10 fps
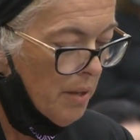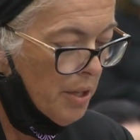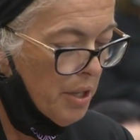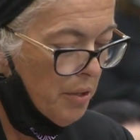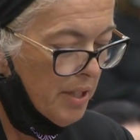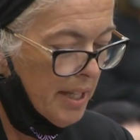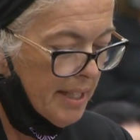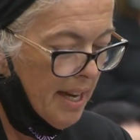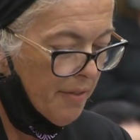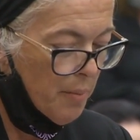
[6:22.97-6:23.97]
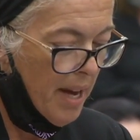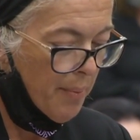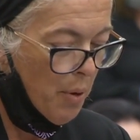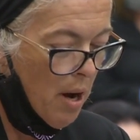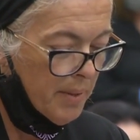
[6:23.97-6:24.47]
The news and its
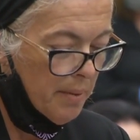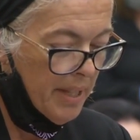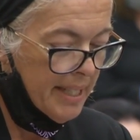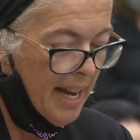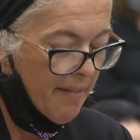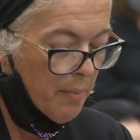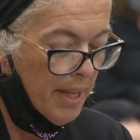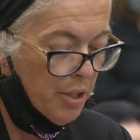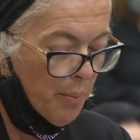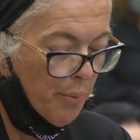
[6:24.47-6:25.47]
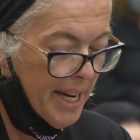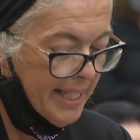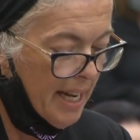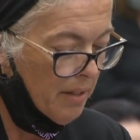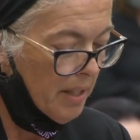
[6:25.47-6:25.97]
aftermath prompted me to have a mental
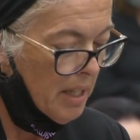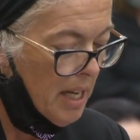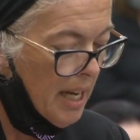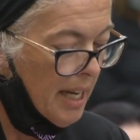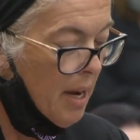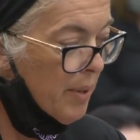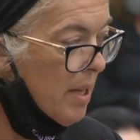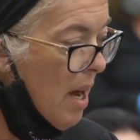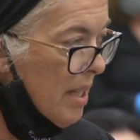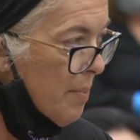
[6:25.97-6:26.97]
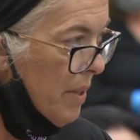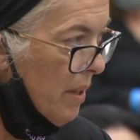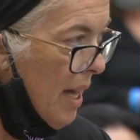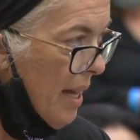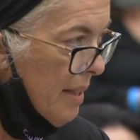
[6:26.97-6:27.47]
breakdown, and I was
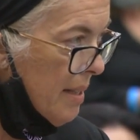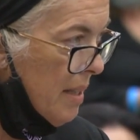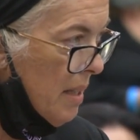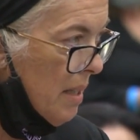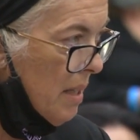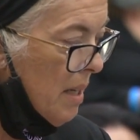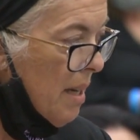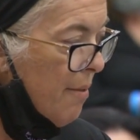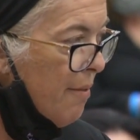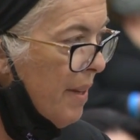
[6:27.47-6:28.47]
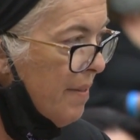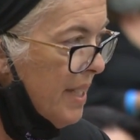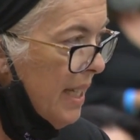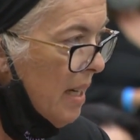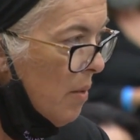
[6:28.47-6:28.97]
hospitalized
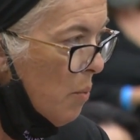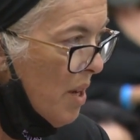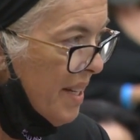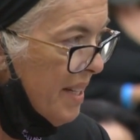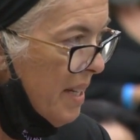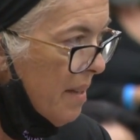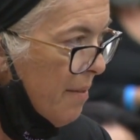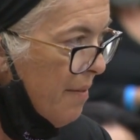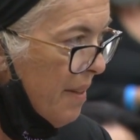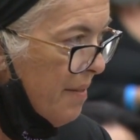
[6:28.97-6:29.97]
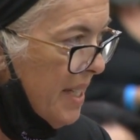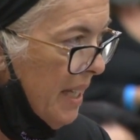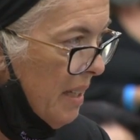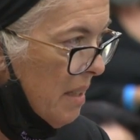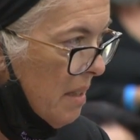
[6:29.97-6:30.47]

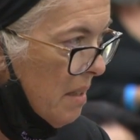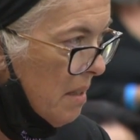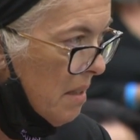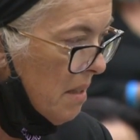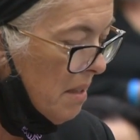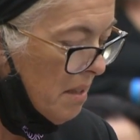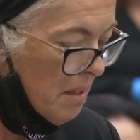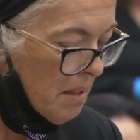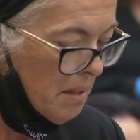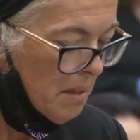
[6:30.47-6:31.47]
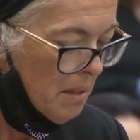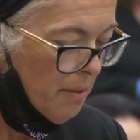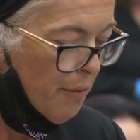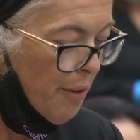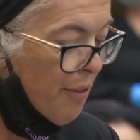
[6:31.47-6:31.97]
5150
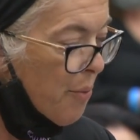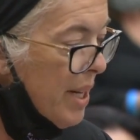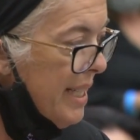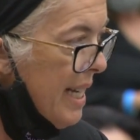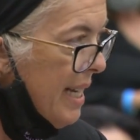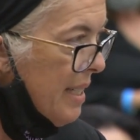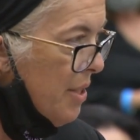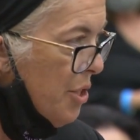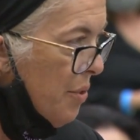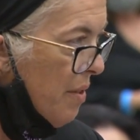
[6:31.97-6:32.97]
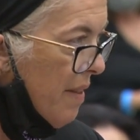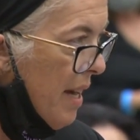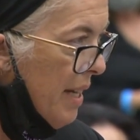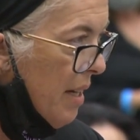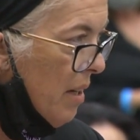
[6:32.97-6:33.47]
for three days in June of
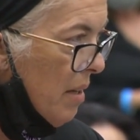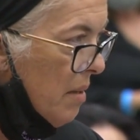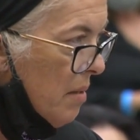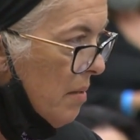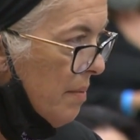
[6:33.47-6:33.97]
that year.